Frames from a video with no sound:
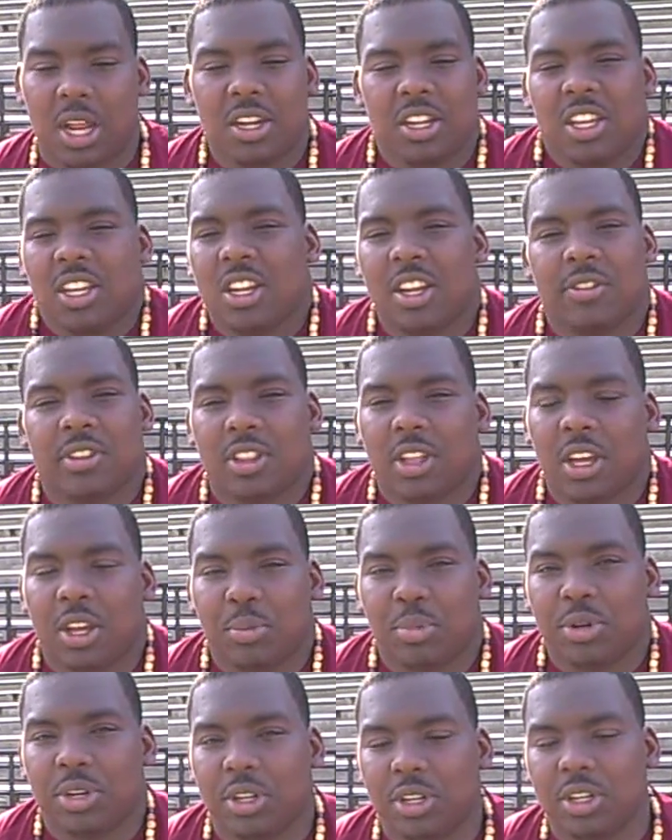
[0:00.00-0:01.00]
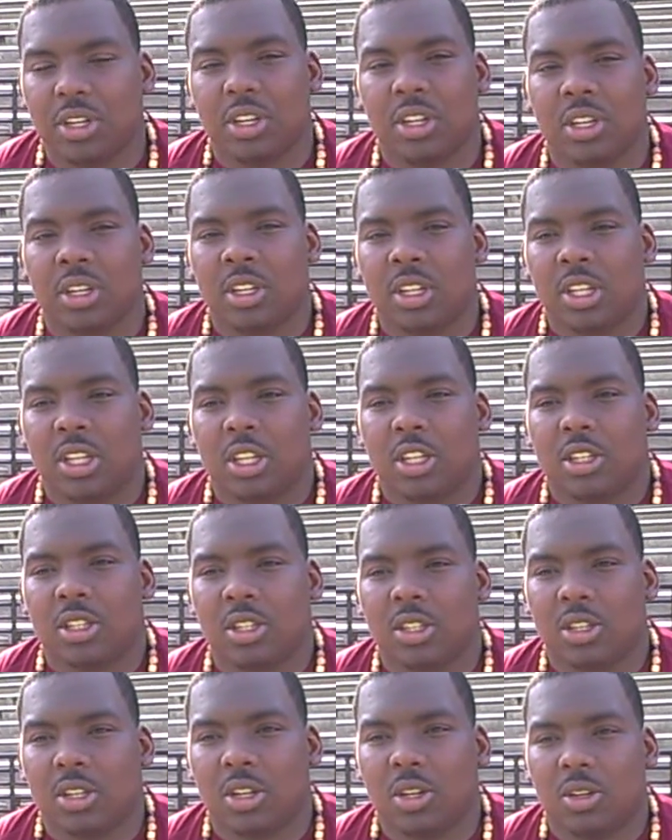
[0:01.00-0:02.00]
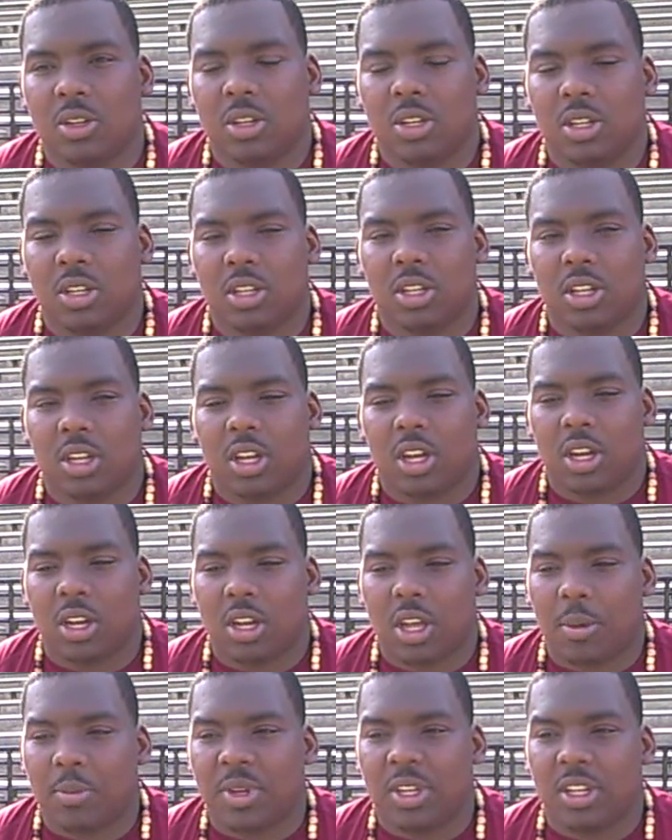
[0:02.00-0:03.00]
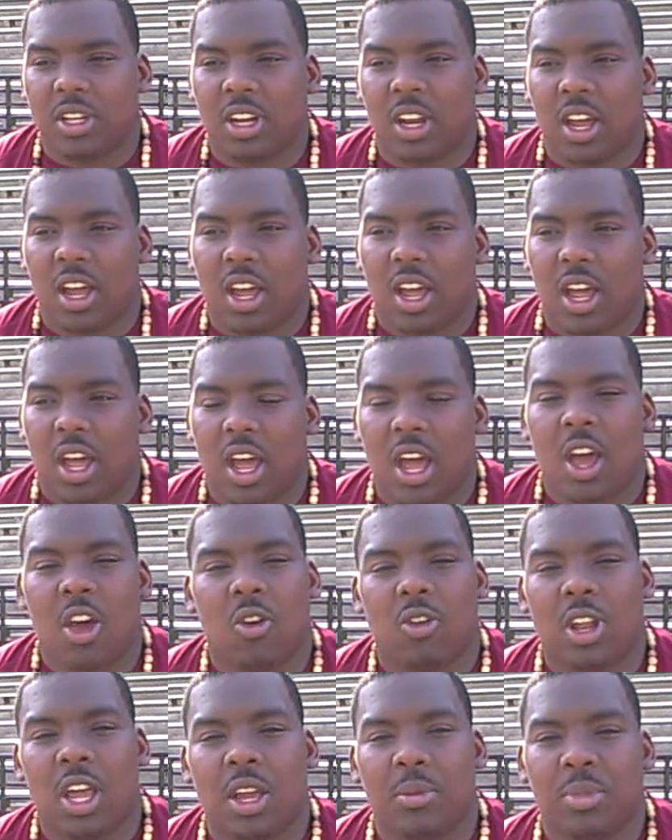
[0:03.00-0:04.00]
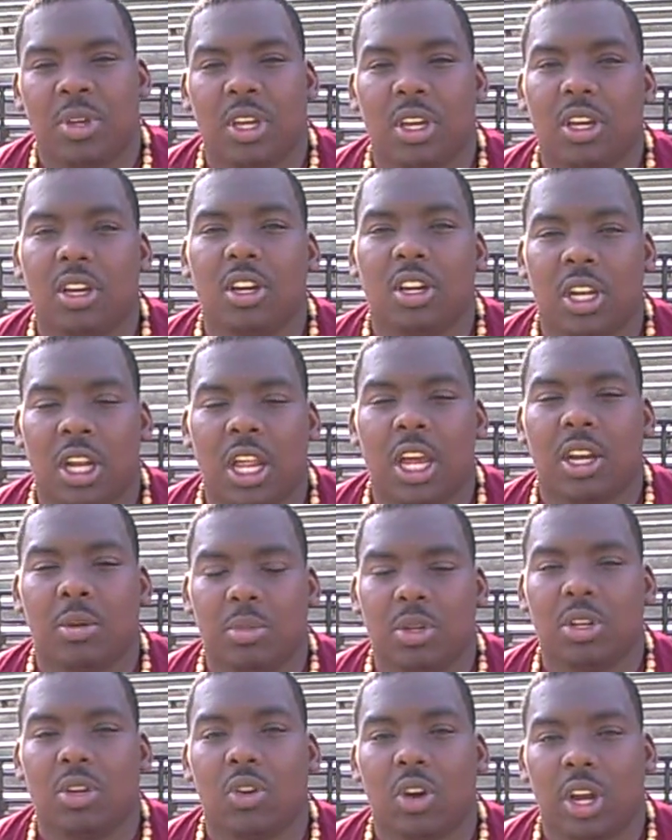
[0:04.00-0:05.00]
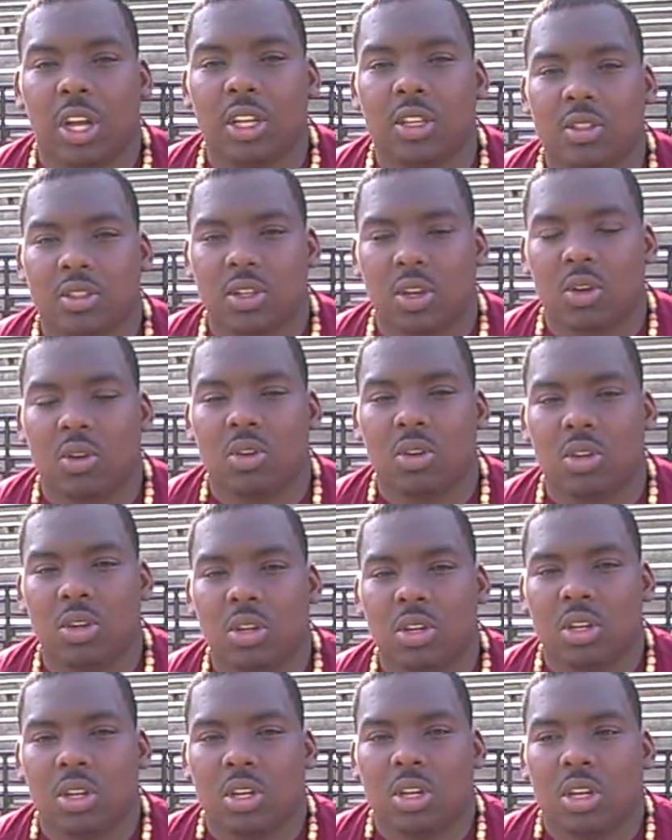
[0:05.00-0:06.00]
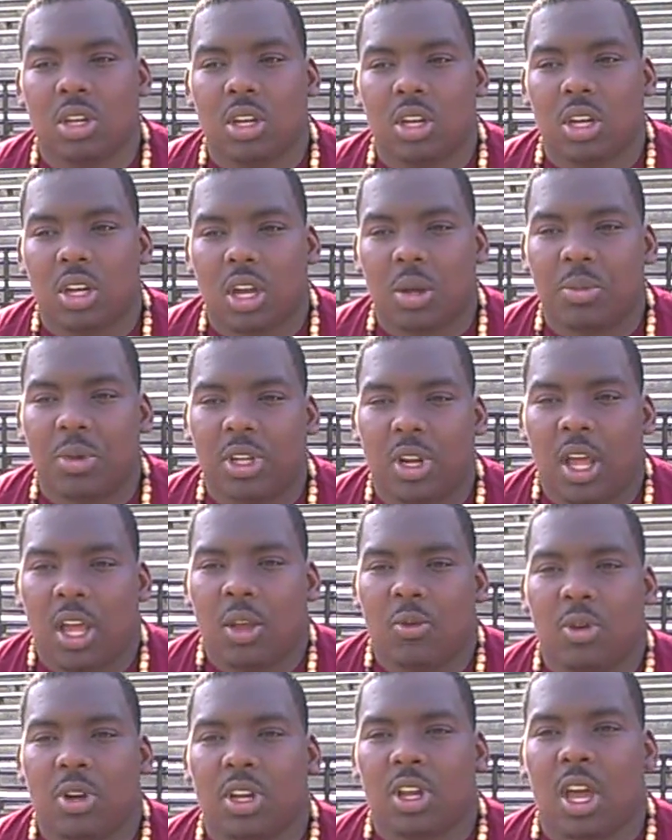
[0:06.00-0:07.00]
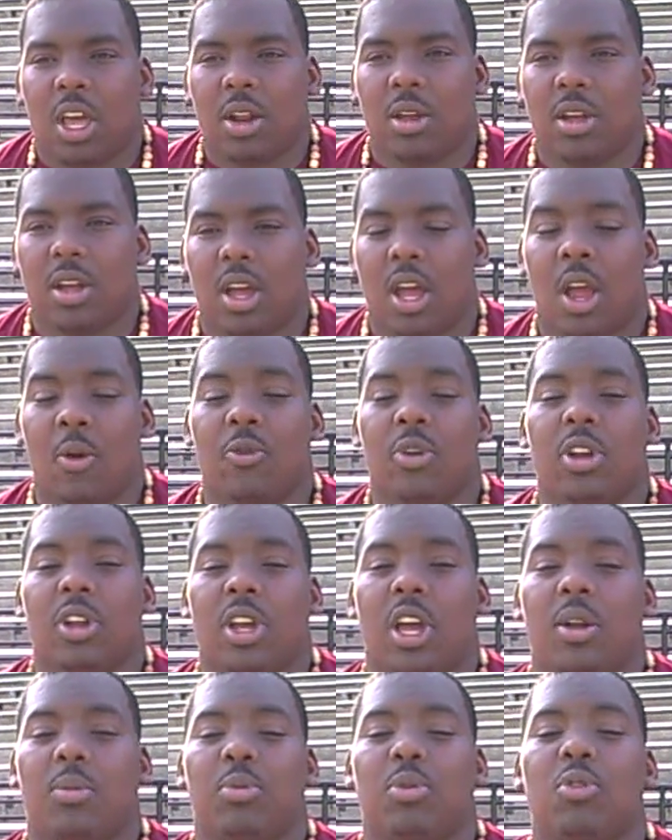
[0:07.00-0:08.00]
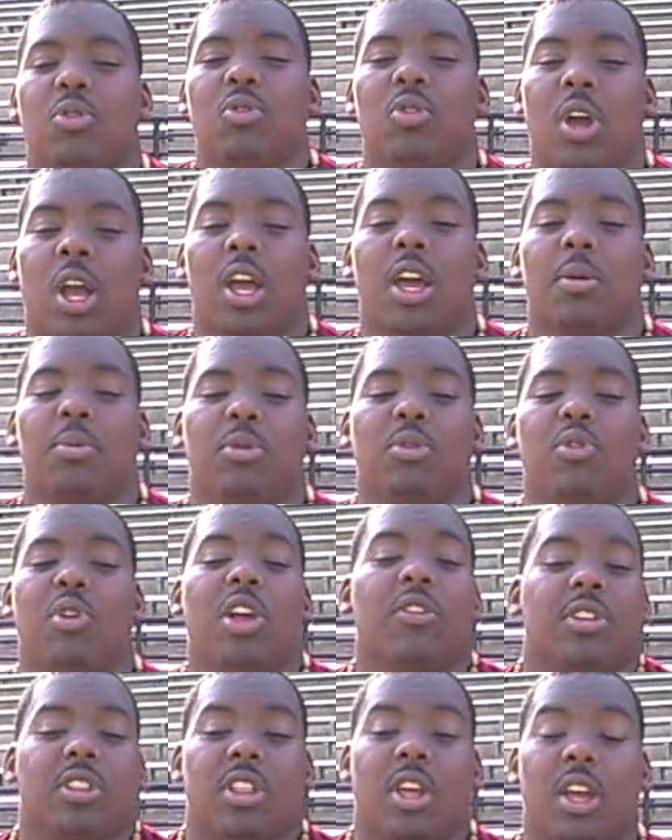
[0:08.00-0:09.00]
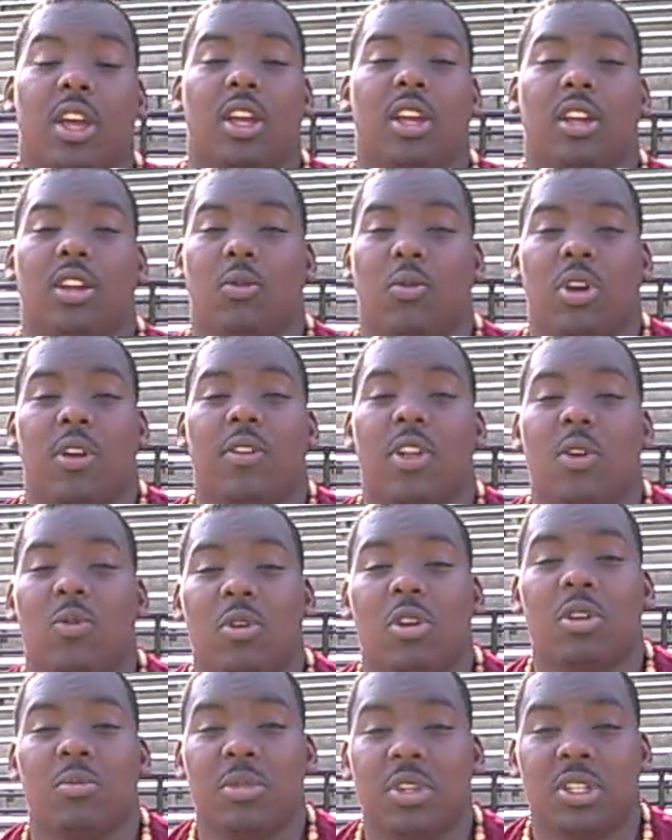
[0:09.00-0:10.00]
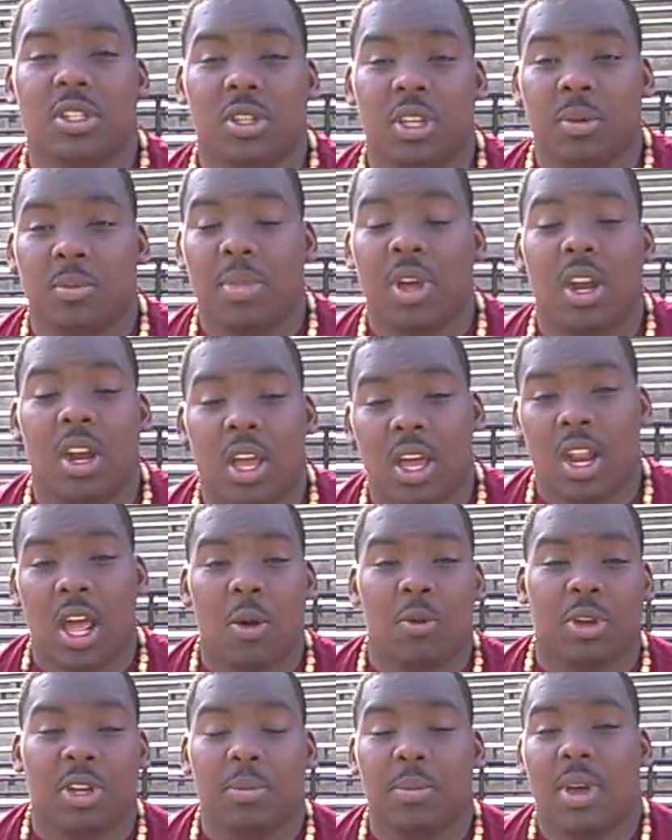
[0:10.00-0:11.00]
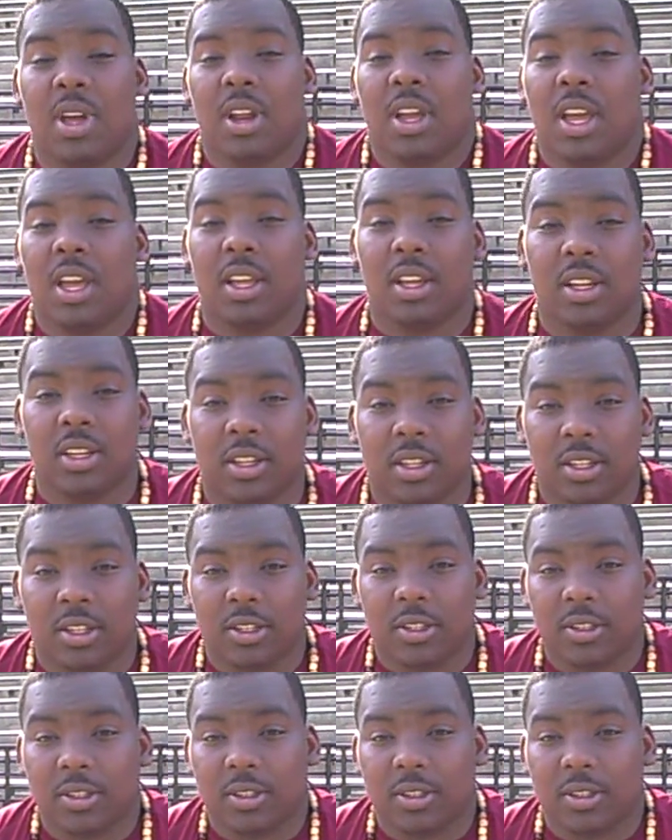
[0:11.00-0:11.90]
And I did everything pretty good. Yeah. You know, I mean, I don't like being good. I like to be great. So. All right. And I ain't really gotta. I really gotta prove. I gotta prove everything. Whatever they wanted me to get better at, I would get better at it.